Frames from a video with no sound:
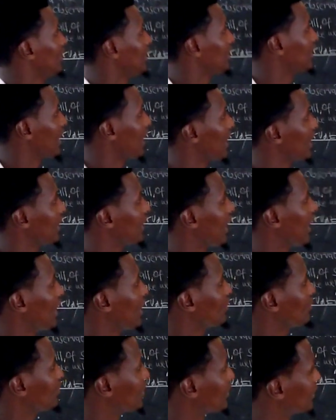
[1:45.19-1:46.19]
Carry
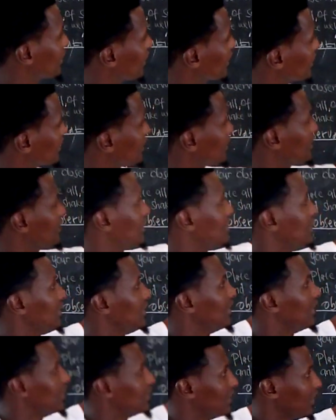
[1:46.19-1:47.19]
out the
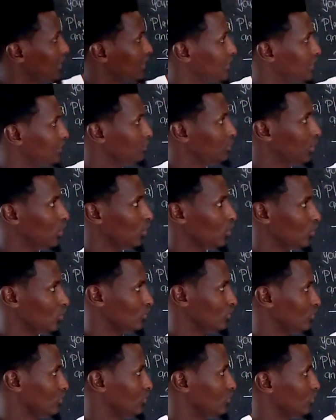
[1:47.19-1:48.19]
test below.
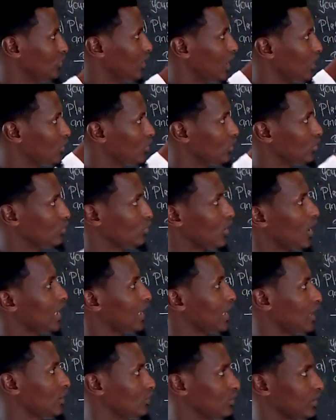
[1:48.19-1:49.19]
We are going to
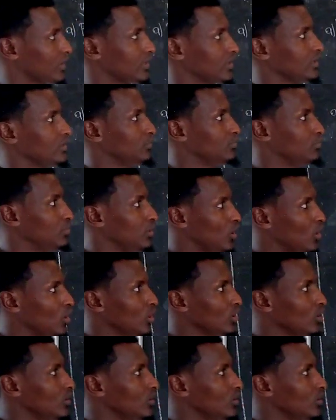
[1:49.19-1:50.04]
carry out the test below